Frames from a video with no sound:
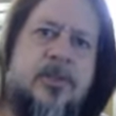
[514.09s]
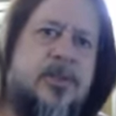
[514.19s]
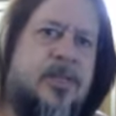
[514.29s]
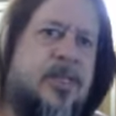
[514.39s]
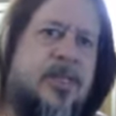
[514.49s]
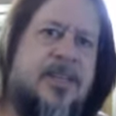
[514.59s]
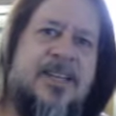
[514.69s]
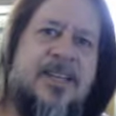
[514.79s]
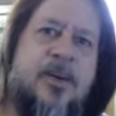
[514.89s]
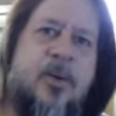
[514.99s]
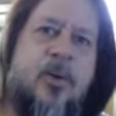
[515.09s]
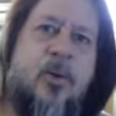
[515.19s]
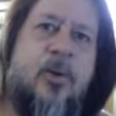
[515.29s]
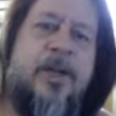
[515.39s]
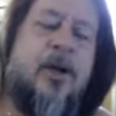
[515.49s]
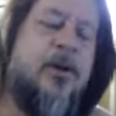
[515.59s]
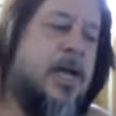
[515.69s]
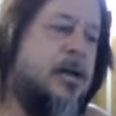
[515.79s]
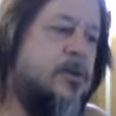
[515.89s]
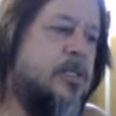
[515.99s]
And we are
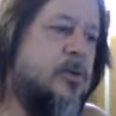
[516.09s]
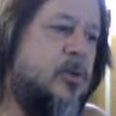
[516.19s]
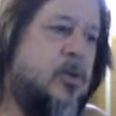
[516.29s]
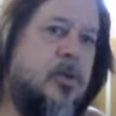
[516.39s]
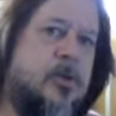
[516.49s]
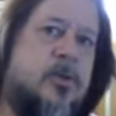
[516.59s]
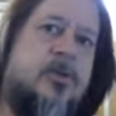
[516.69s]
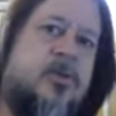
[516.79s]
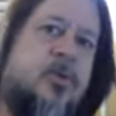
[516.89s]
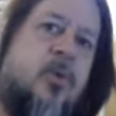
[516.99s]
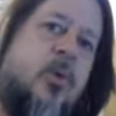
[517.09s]
now in a world